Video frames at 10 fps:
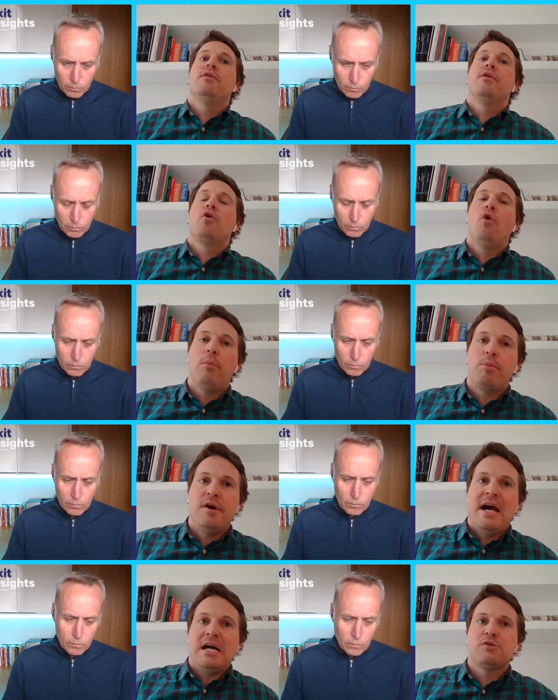Speaker 1: the
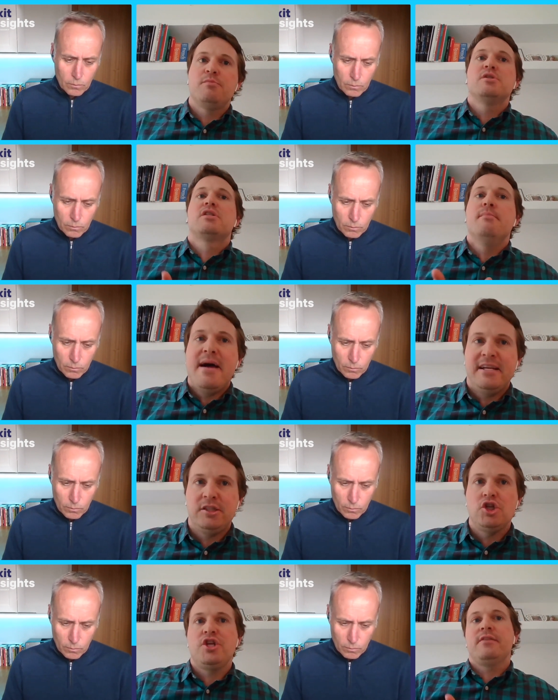corporate announcements the
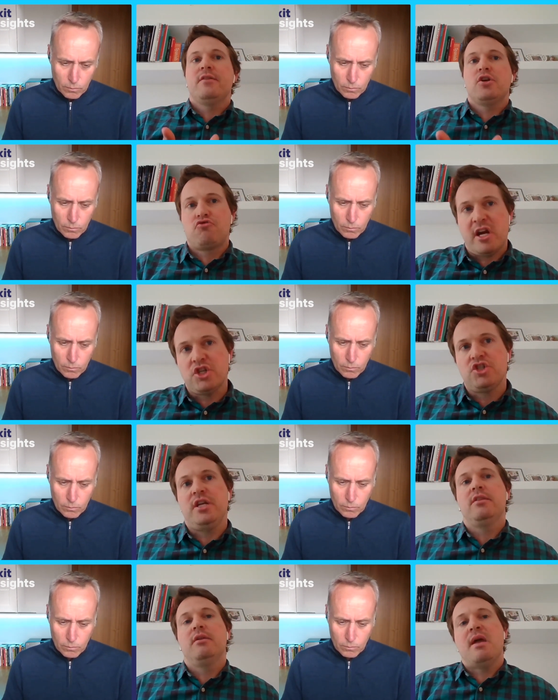messaging the
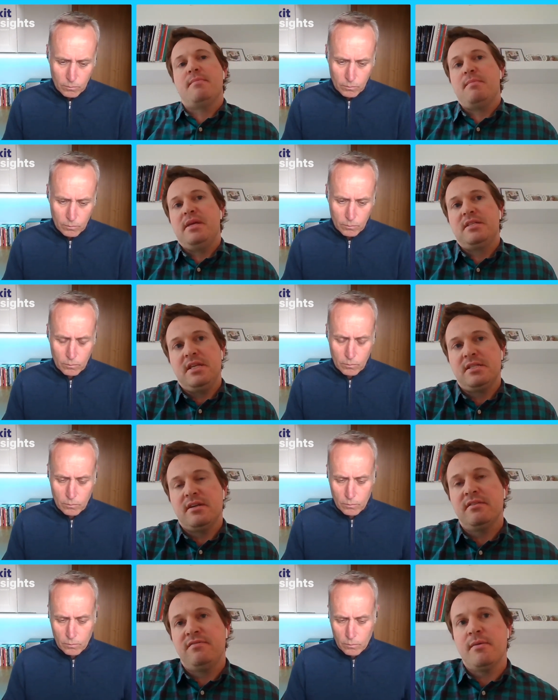strategy than maybe
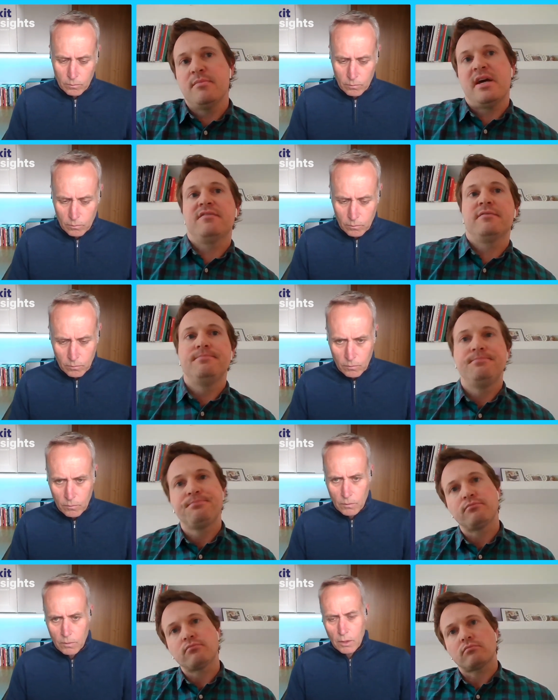b2c
Speaker 2: firms have
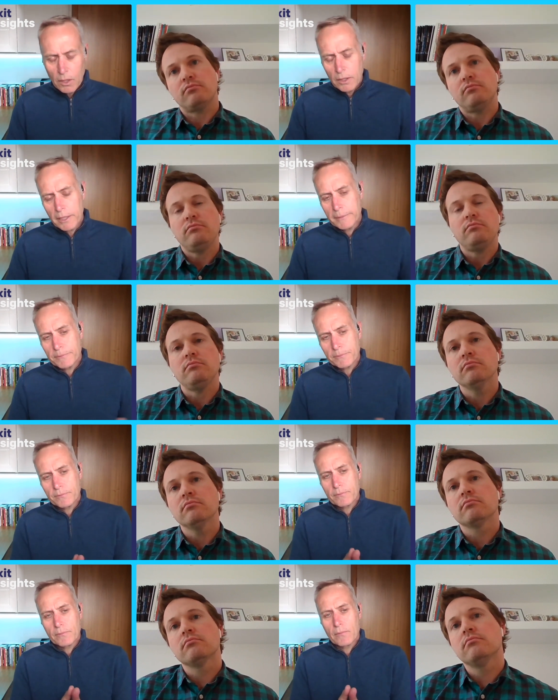okay
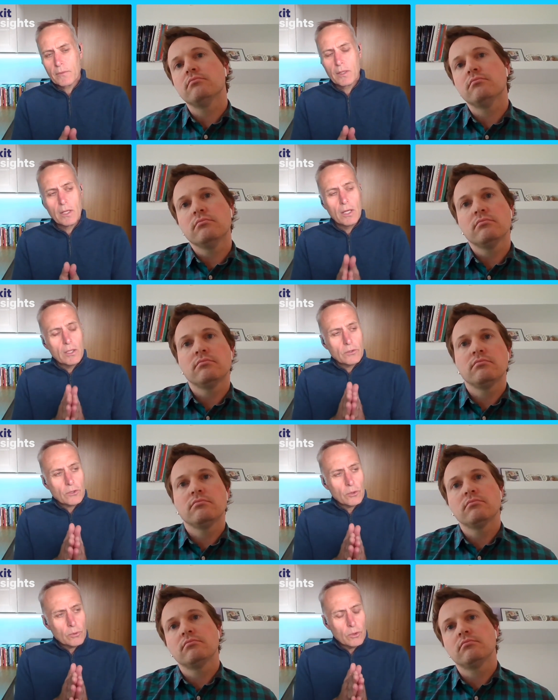
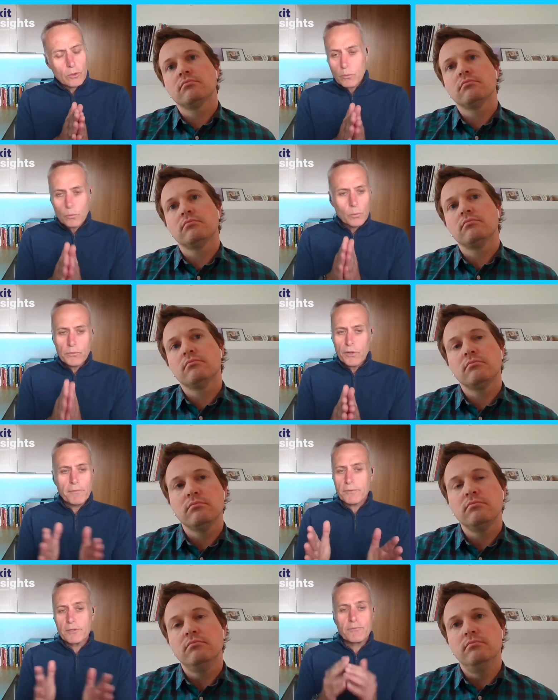so look, we've
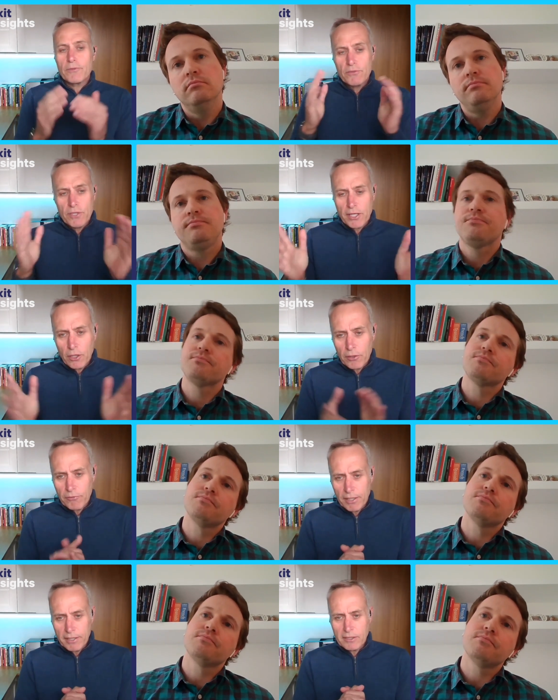covered, you've shared a lot
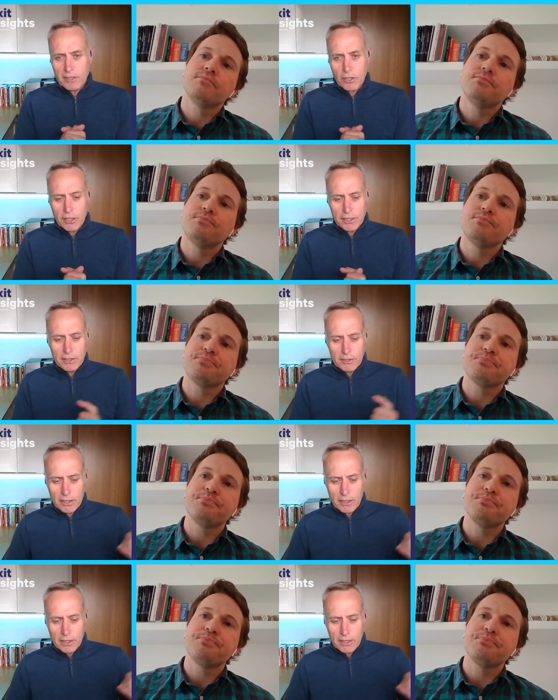of fantastic ideas